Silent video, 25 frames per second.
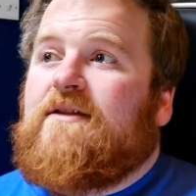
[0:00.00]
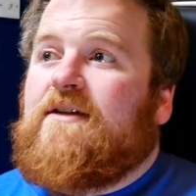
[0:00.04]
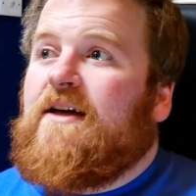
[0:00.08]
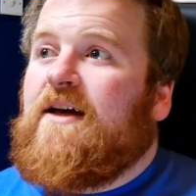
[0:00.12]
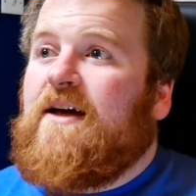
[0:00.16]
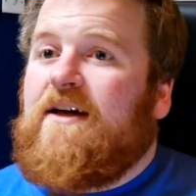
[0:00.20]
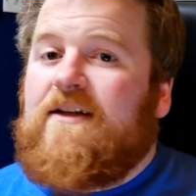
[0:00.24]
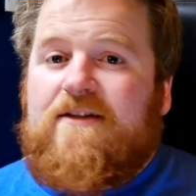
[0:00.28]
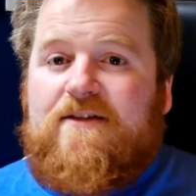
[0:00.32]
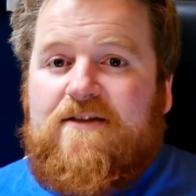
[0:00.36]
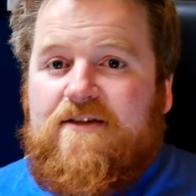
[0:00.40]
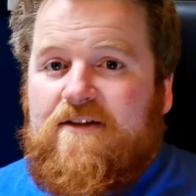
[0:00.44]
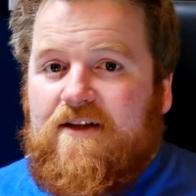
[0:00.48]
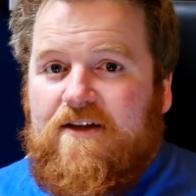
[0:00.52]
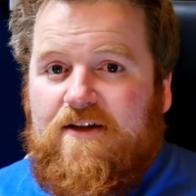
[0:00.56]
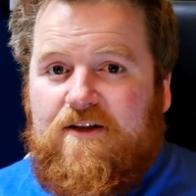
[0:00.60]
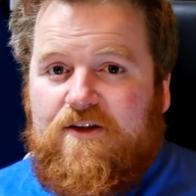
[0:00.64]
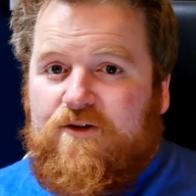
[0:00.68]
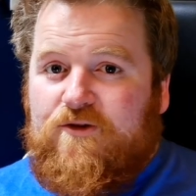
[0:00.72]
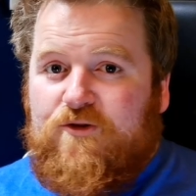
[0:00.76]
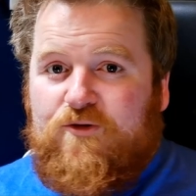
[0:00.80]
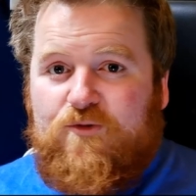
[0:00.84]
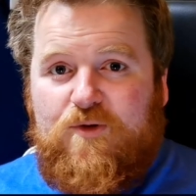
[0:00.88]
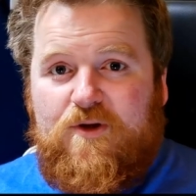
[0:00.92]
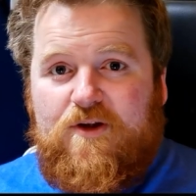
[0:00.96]
I can't see any
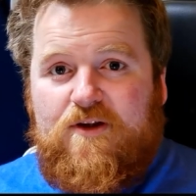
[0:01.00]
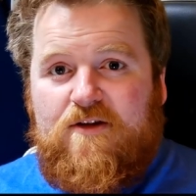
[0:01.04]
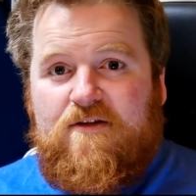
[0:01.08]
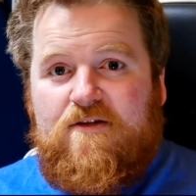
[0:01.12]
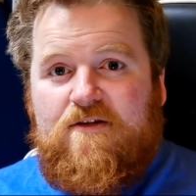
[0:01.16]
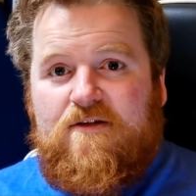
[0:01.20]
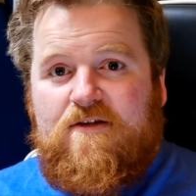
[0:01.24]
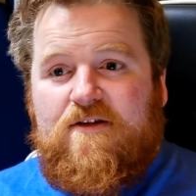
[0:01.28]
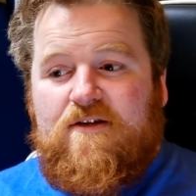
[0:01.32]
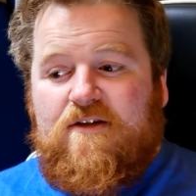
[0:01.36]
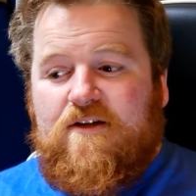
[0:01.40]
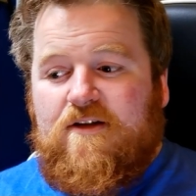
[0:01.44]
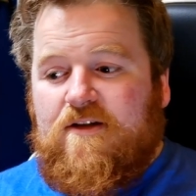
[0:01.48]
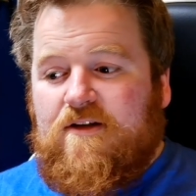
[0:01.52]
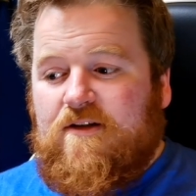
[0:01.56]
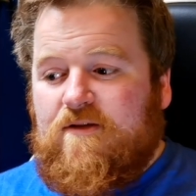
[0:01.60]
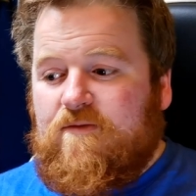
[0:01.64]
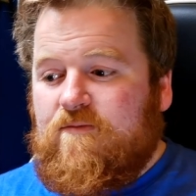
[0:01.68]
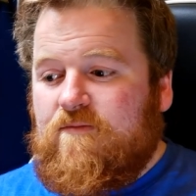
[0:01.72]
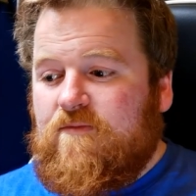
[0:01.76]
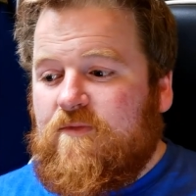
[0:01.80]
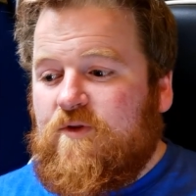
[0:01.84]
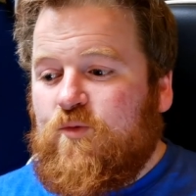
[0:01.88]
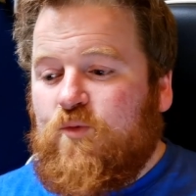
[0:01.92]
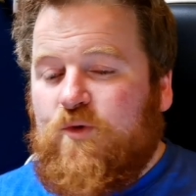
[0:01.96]
other way.
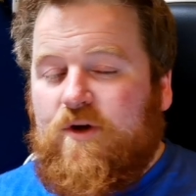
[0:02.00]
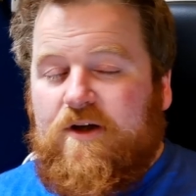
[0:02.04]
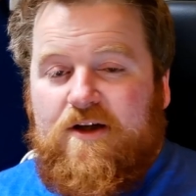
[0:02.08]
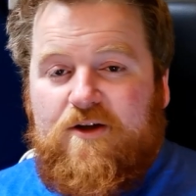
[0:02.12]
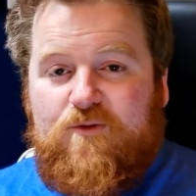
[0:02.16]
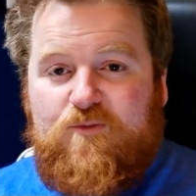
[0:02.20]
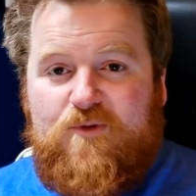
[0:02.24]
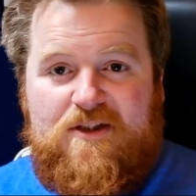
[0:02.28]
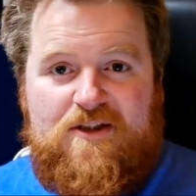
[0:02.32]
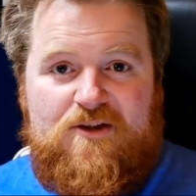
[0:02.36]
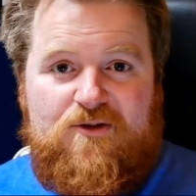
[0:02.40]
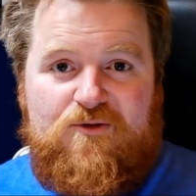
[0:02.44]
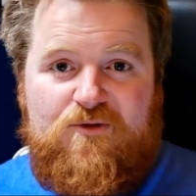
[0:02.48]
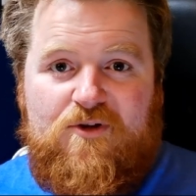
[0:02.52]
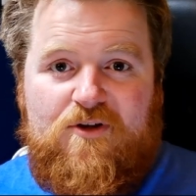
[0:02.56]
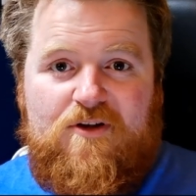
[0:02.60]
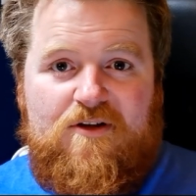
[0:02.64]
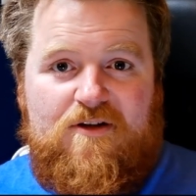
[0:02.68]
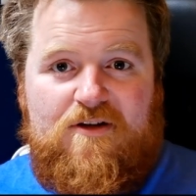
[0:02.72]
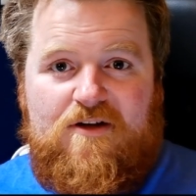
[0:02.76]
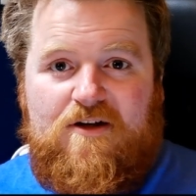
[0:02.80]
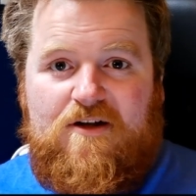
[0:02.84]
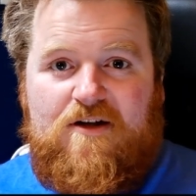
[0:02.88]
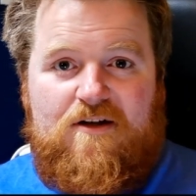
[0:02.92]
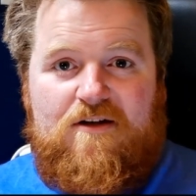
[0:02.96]
Um, the way I was doing it
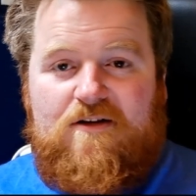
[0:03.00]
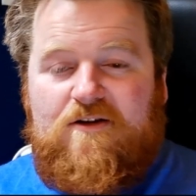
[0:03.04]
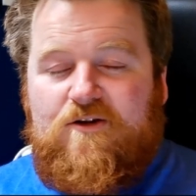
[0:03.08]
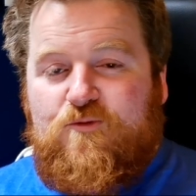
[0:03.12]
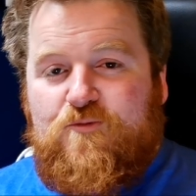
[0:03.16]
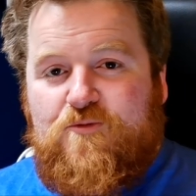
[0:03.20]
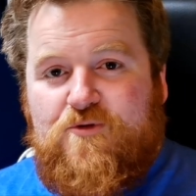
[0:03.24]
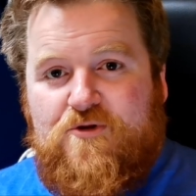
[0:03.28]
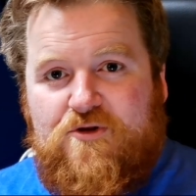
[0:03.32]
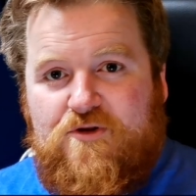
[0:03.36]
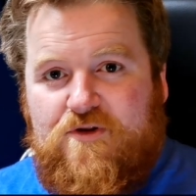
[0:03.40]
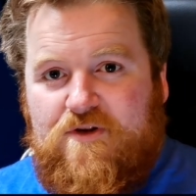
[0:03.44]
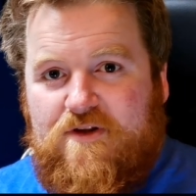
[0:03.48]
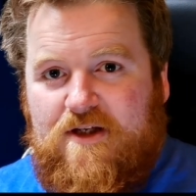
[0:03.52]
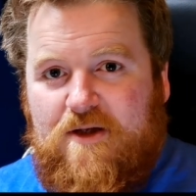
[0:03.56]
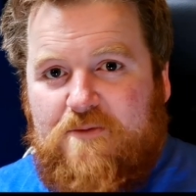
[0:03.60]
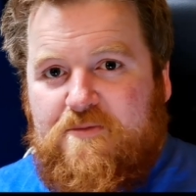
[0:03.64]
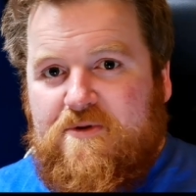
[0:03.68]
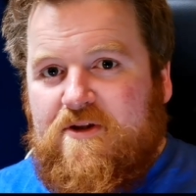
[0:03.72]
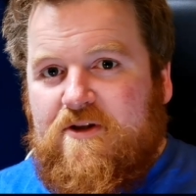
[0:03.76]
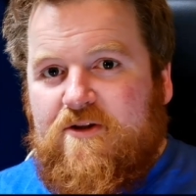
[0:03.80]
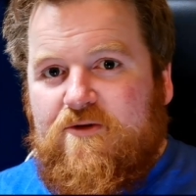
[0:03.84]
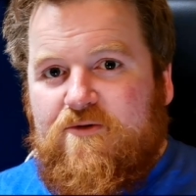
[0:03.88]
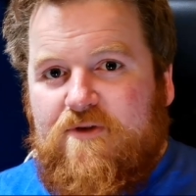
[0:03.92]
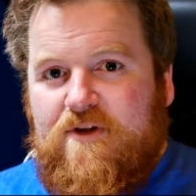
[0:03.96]
all along, there was just
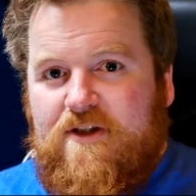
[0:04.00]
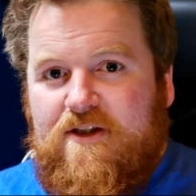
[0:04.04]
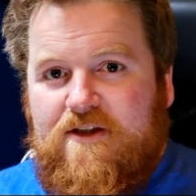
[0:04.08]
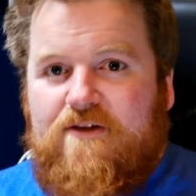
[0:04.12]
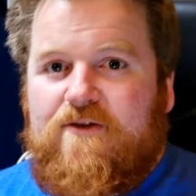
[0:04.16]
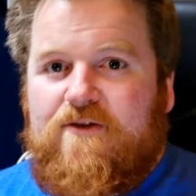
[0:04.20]
absolutely